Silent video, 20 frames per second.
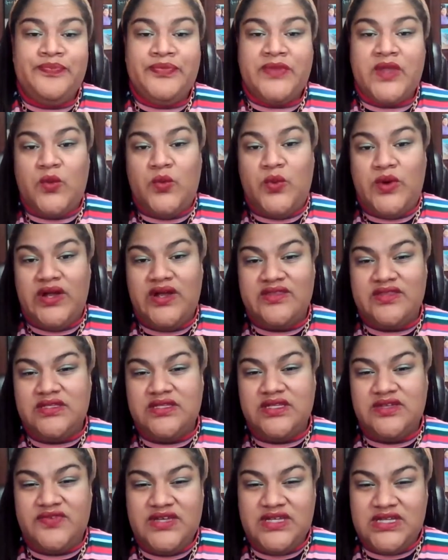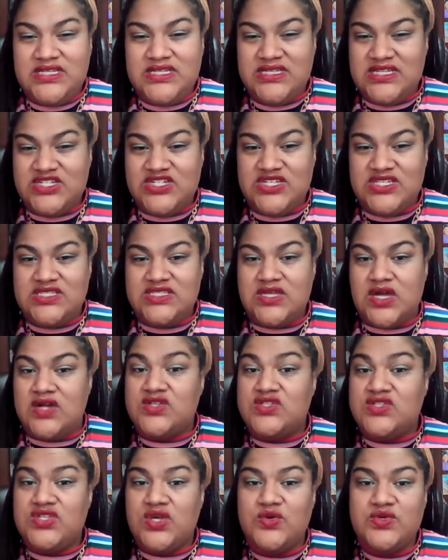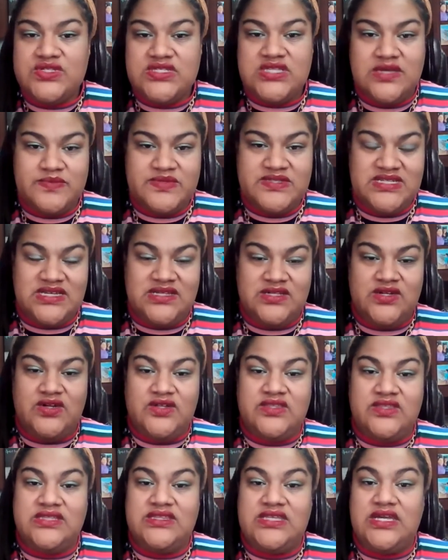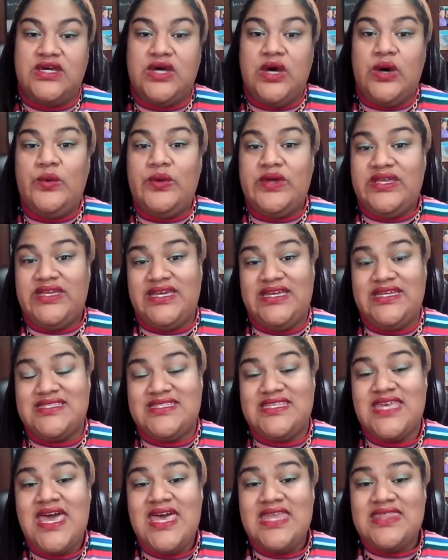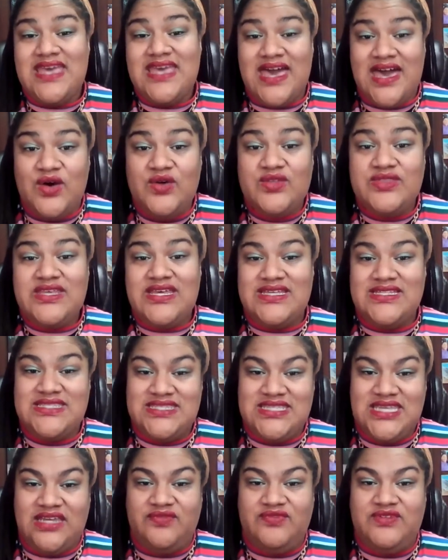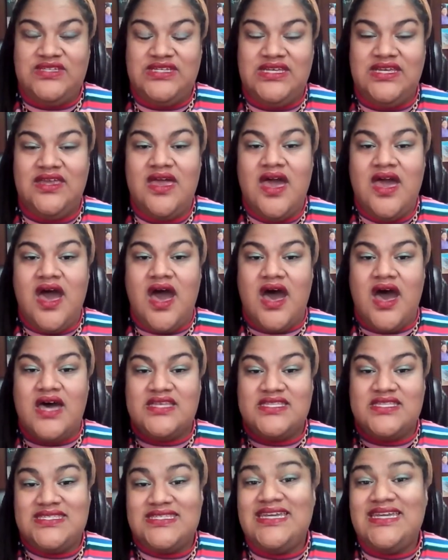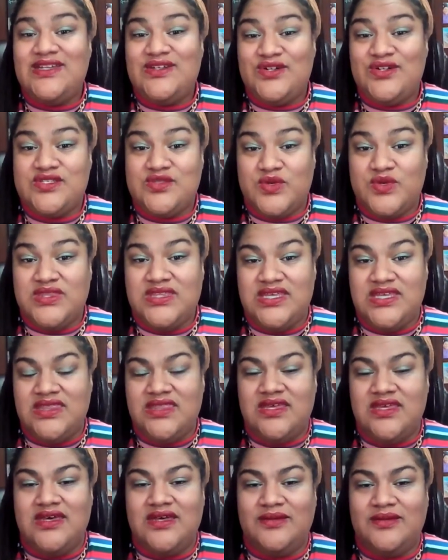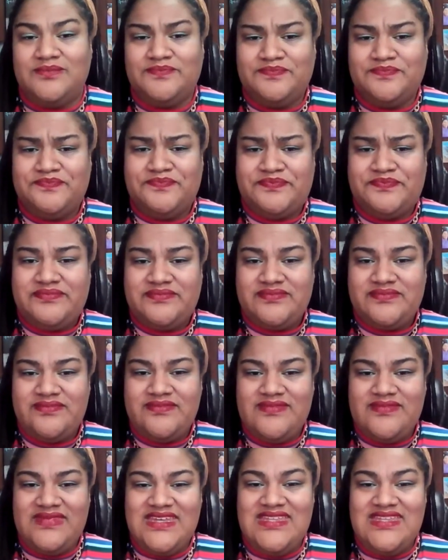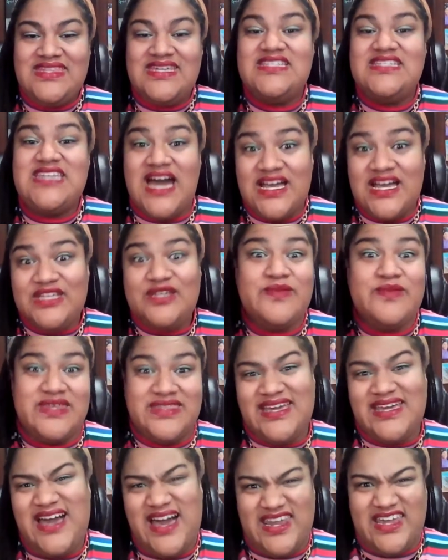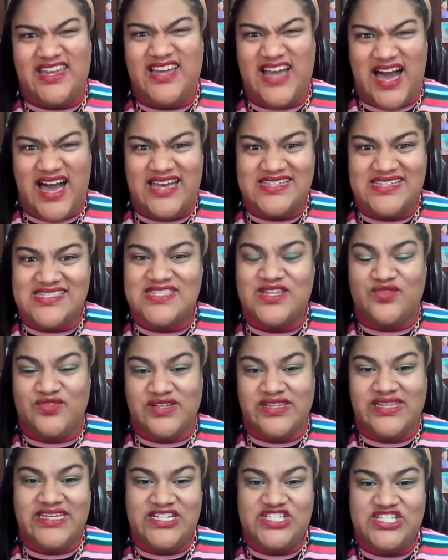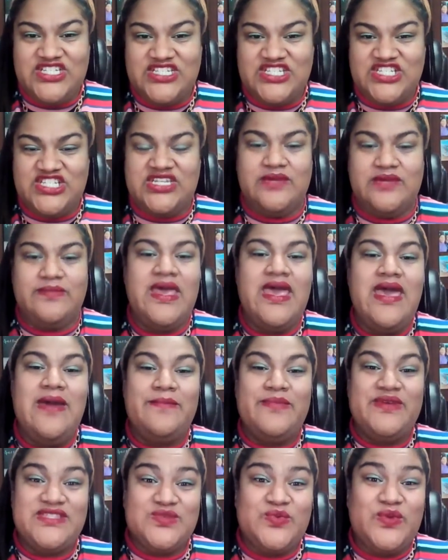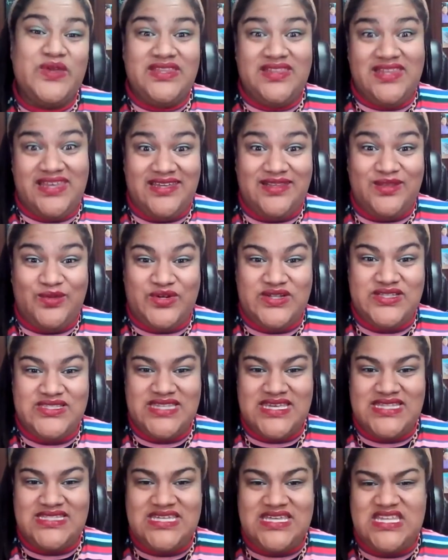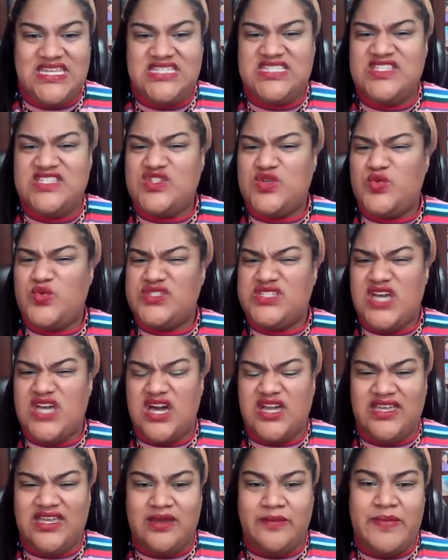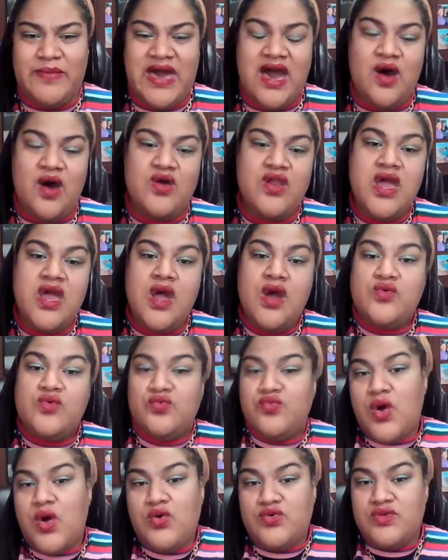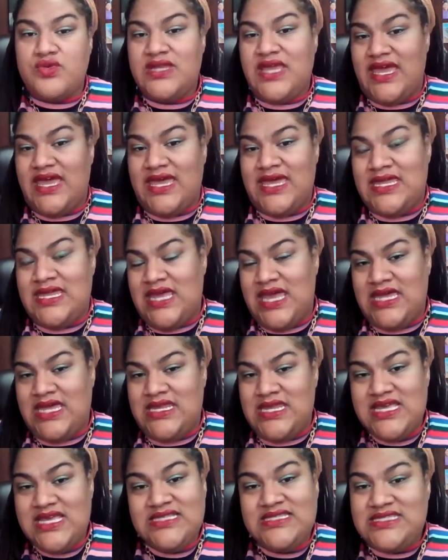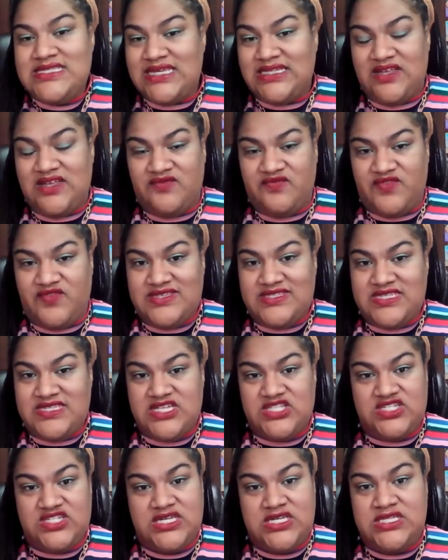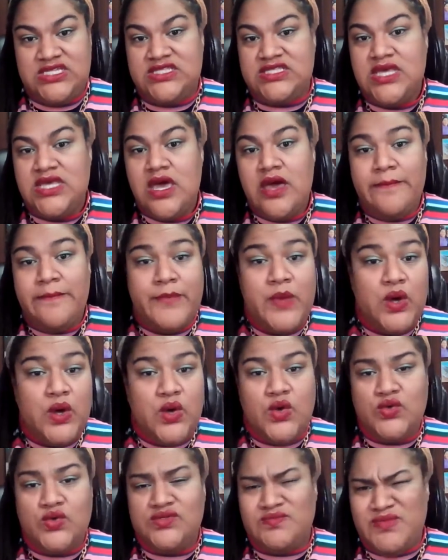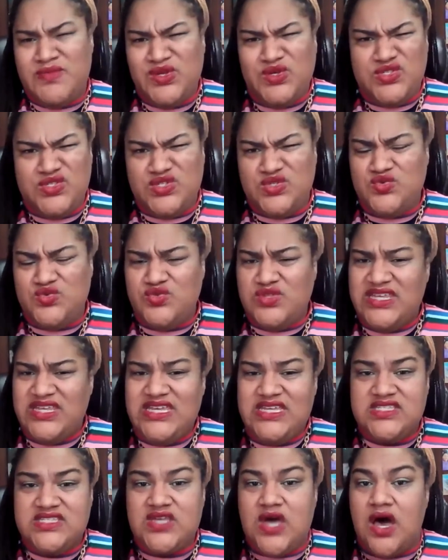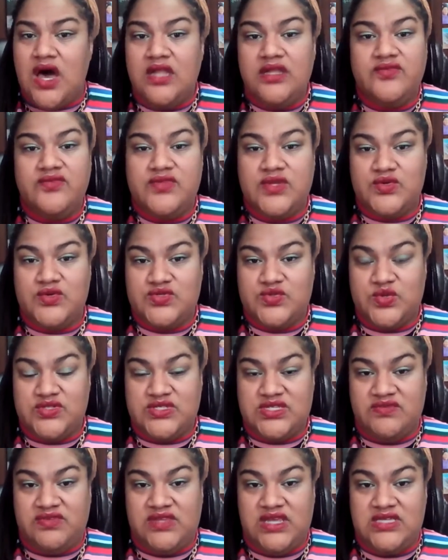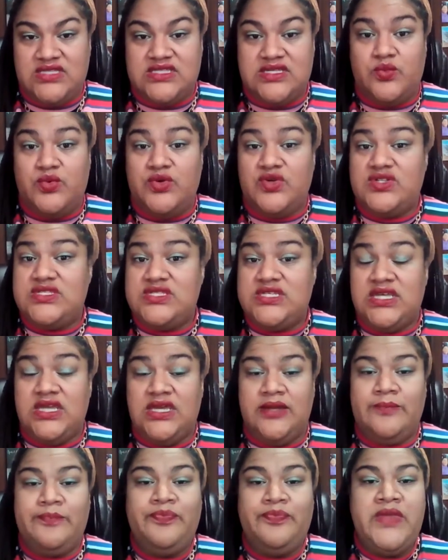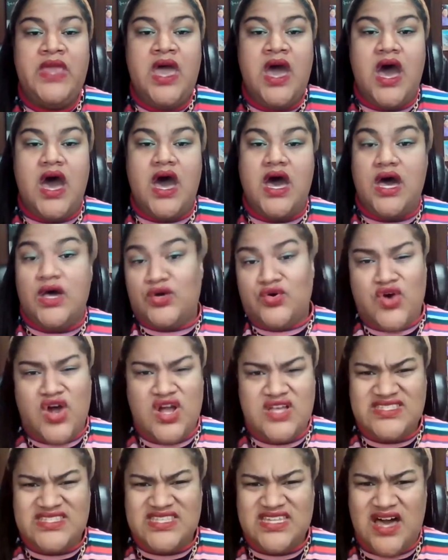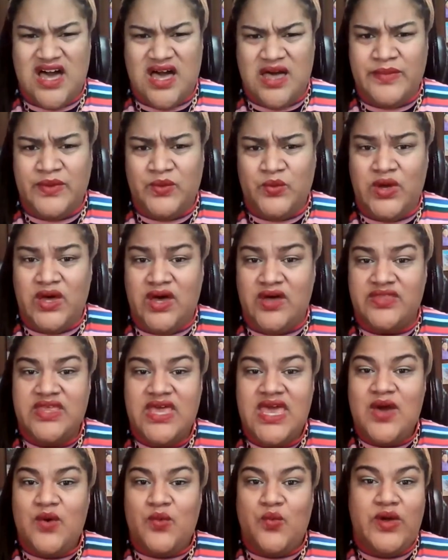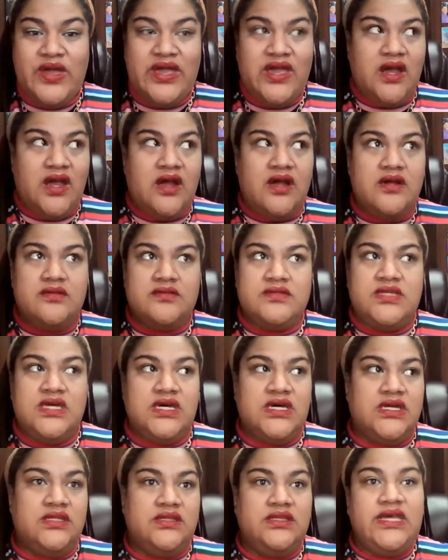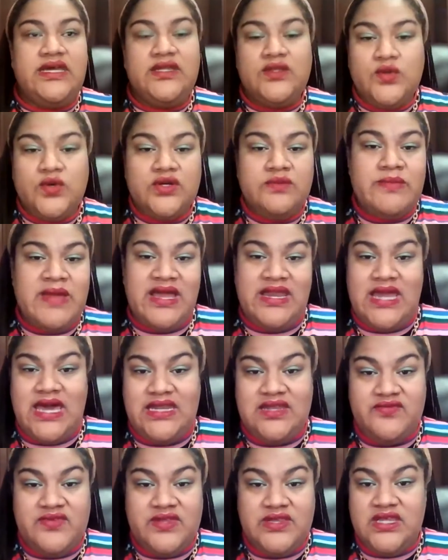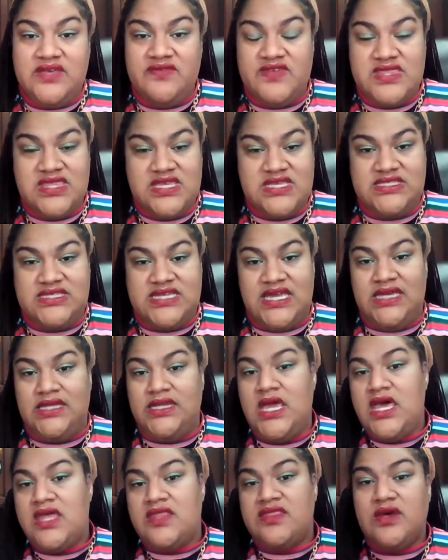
where the living conditions are so substandard that they go against the health and safety standards within the document that kind of guides the relationship between landlords and tenants. And so we're talking about rodent and insect infestations, mold, mildew, leaks, all of those sorts of things that we're seeing across the Commonwealth, where the landlord might not even live in the state.